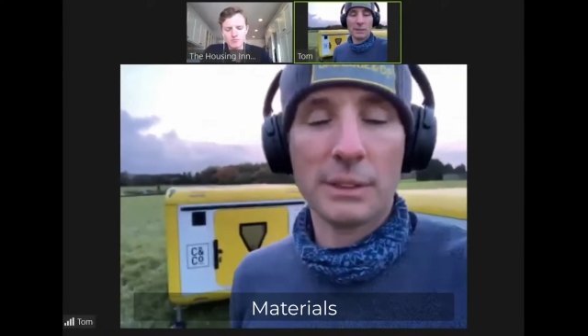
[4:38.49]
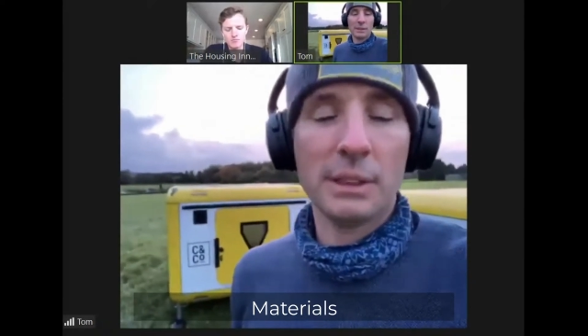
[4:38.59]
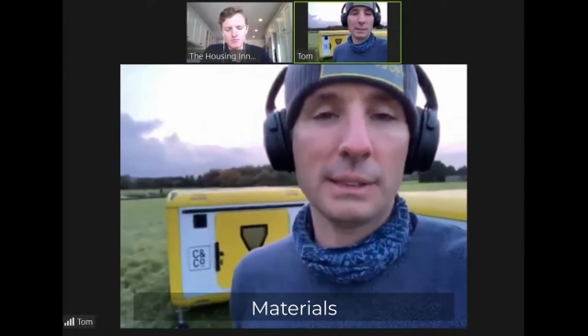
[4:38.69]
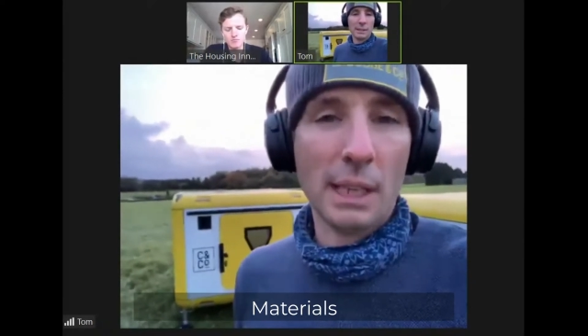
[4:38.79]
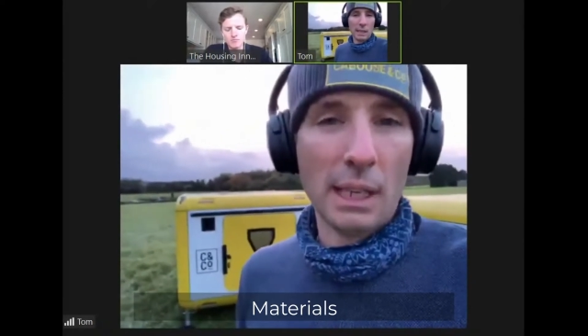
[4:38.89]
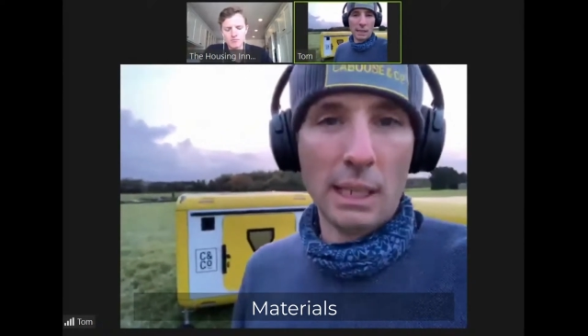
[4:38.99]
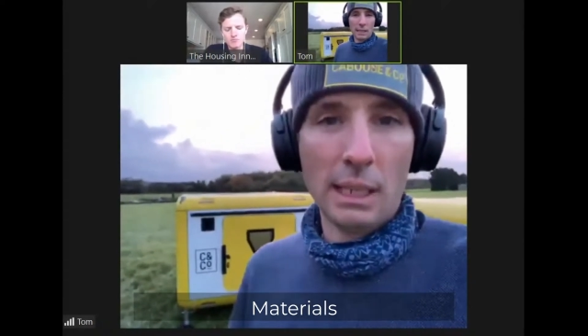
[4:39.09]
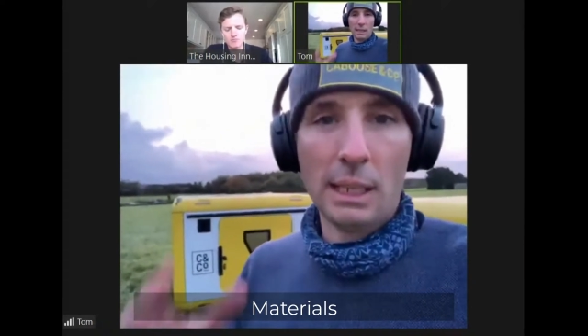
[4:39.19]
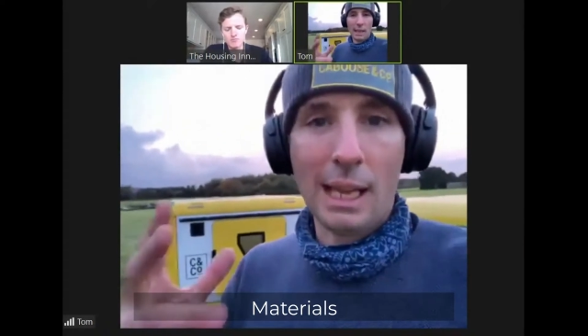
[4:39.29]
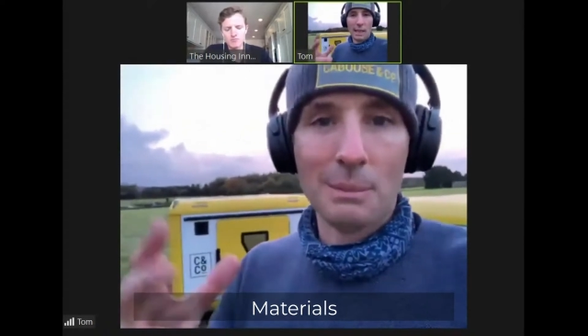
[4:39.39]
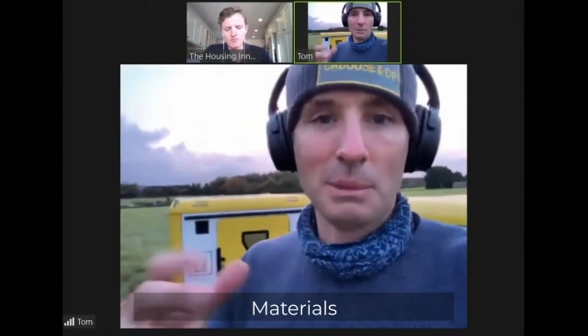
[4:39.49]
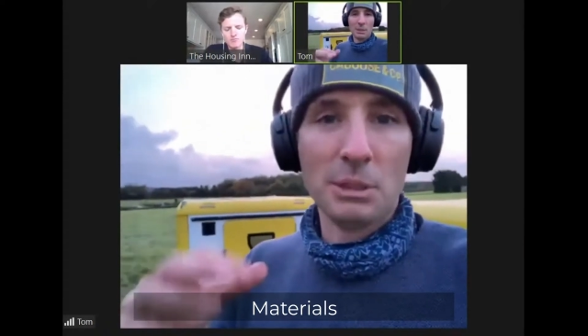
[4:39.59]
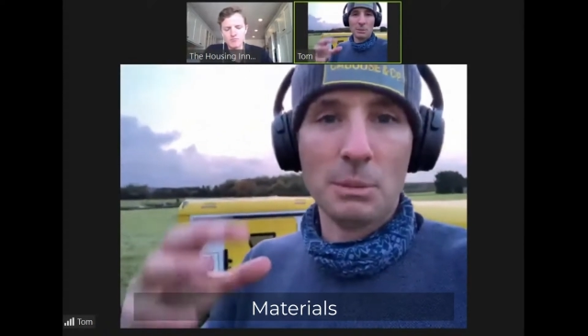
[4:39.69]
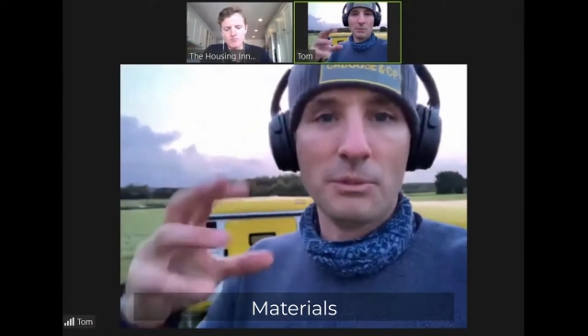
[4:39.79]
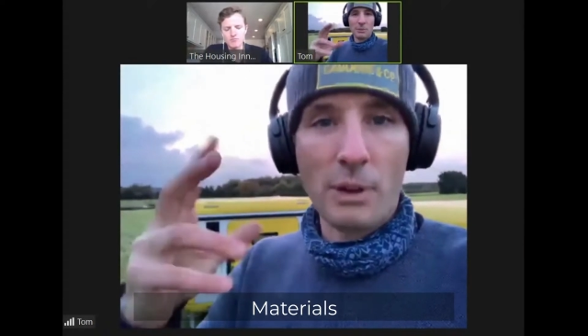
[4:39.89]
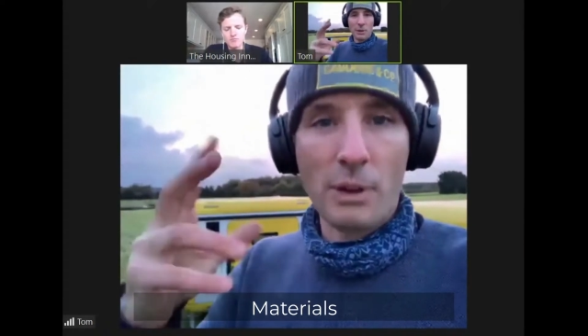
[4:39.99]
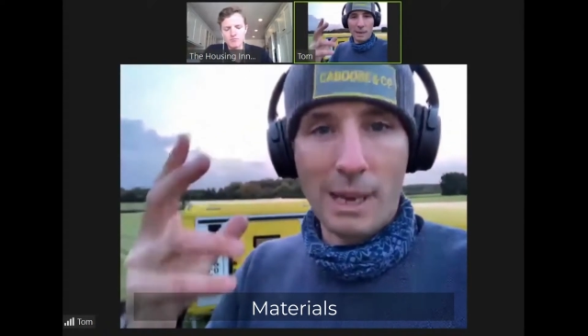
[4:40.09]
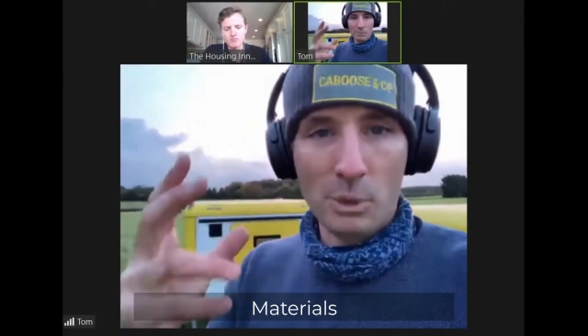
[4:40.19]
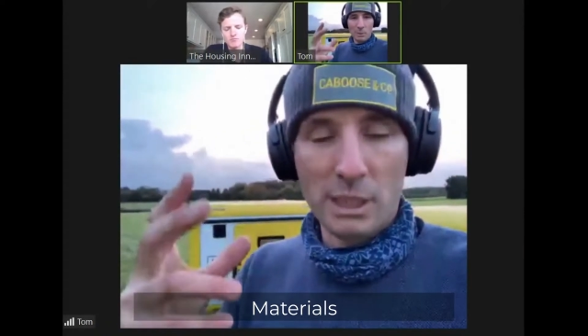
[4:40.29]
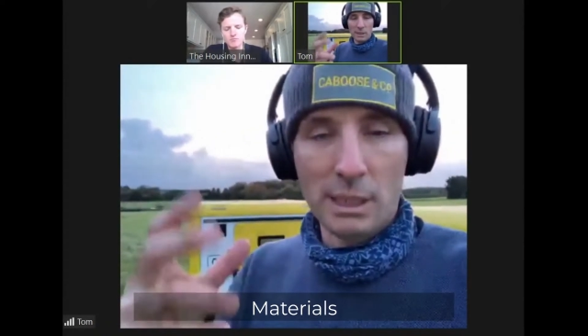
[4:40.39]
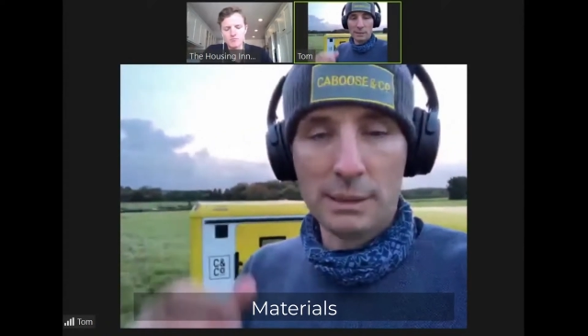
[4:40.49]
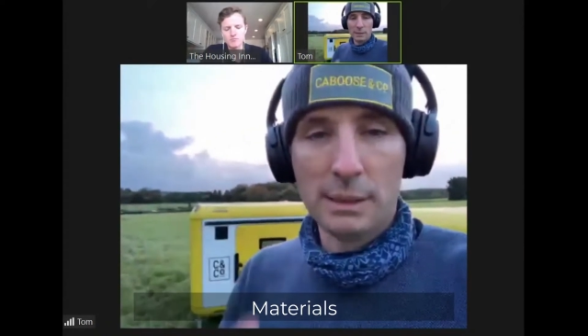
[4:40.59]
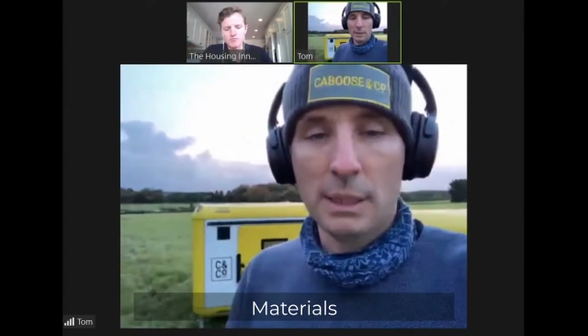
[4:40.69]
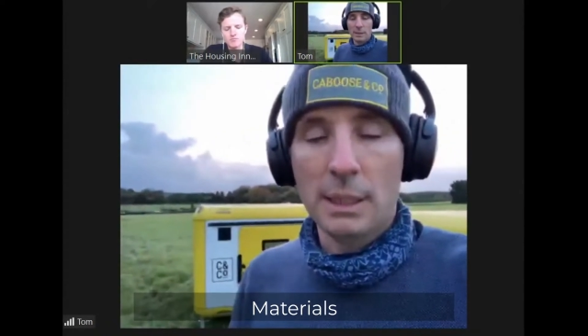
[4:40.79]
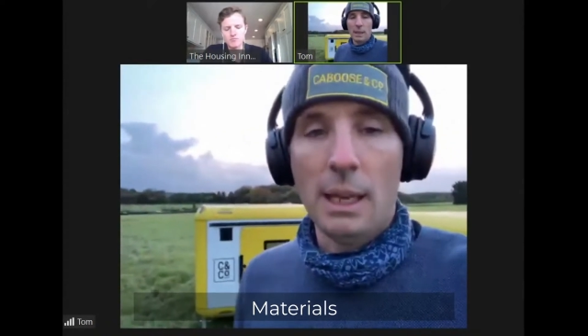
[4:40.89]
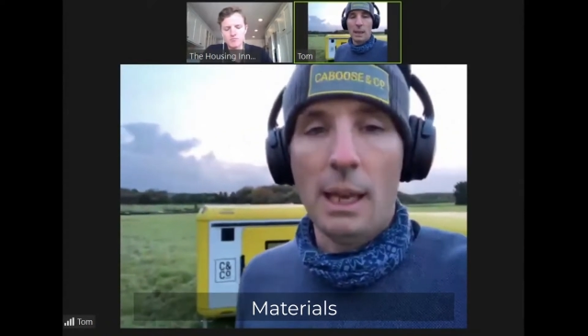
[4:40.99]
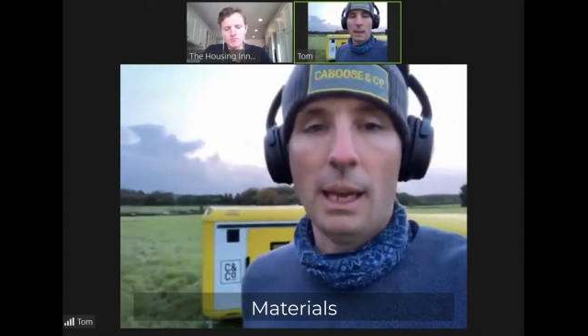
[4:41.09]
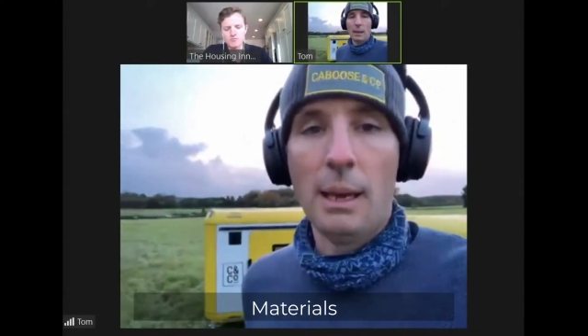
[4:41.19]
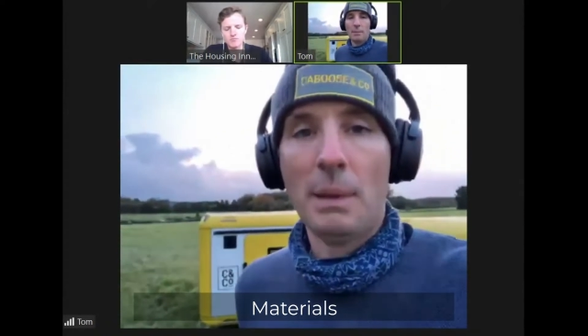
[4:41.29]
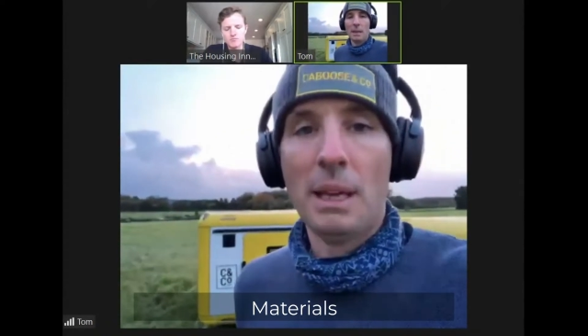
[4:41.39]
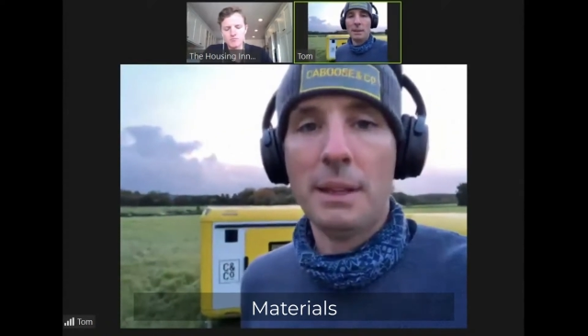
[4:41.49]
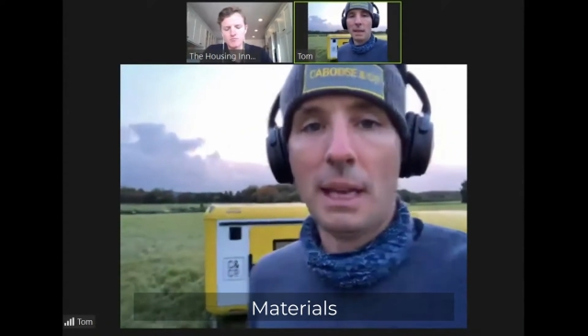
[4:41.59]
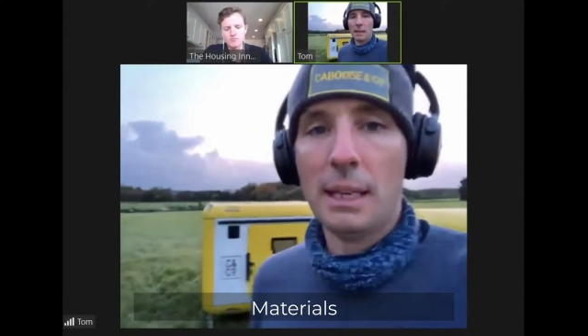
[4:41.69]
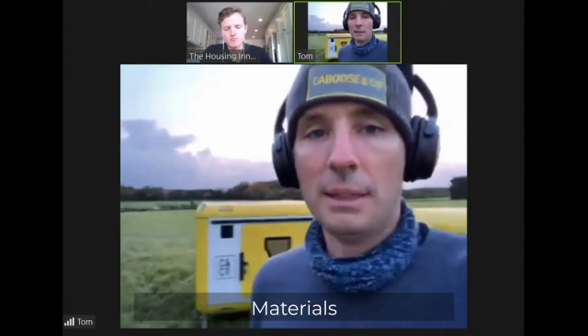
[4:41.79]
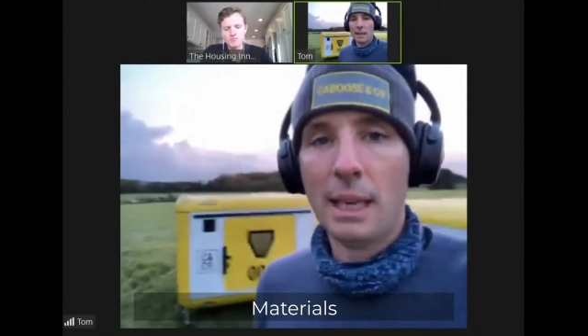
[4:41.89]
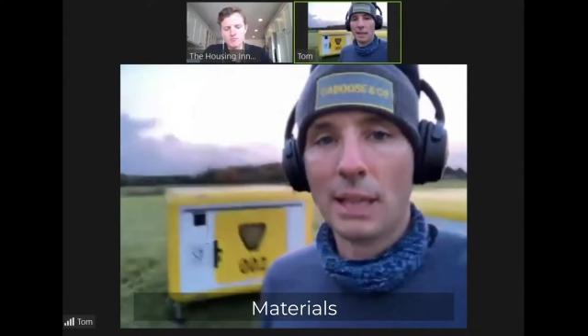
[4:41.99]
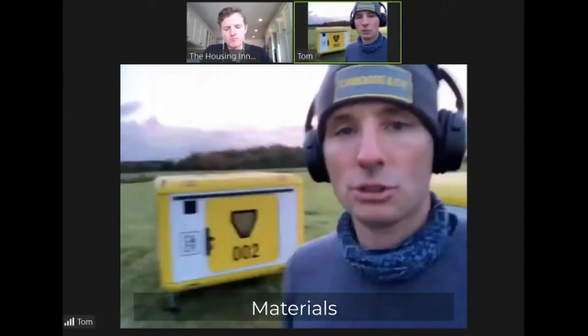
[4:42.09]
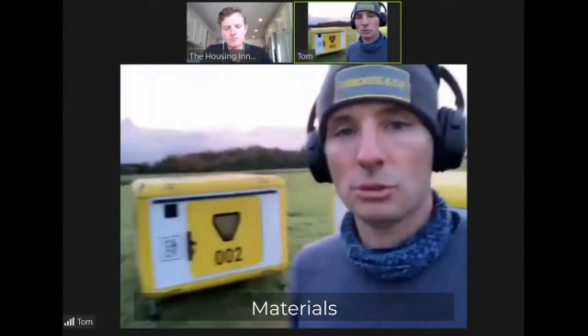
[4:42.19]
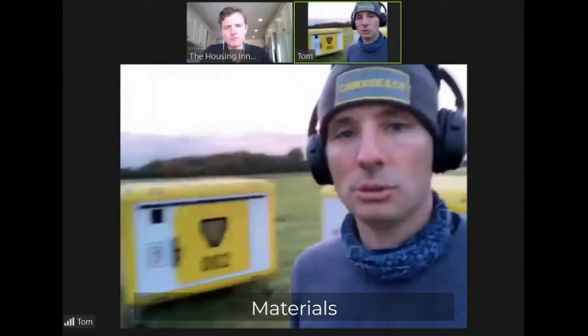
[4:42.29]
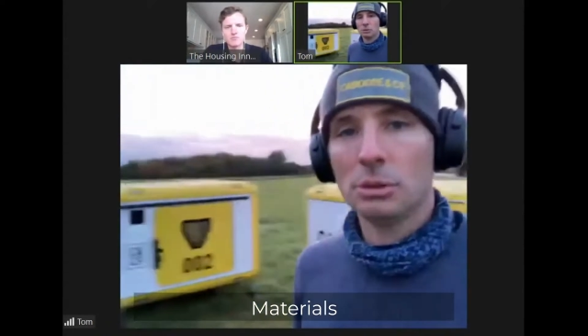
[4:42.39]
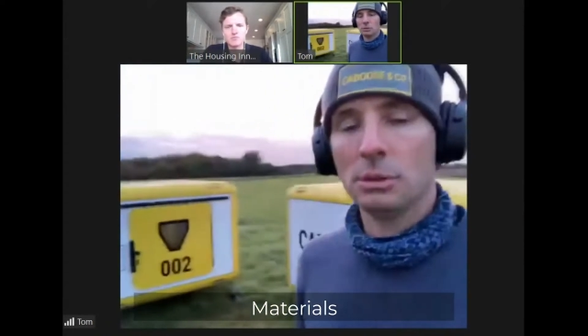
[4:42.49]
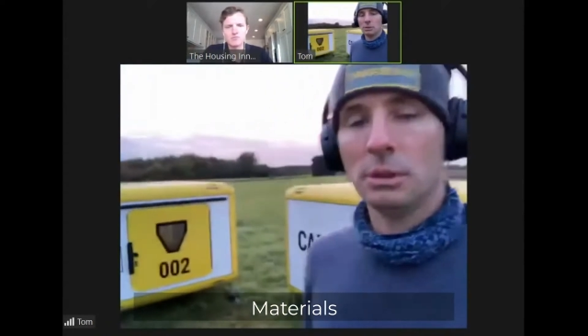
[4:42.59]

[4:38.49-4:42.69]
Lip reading: and there's a aluminium frame within it, and then the actual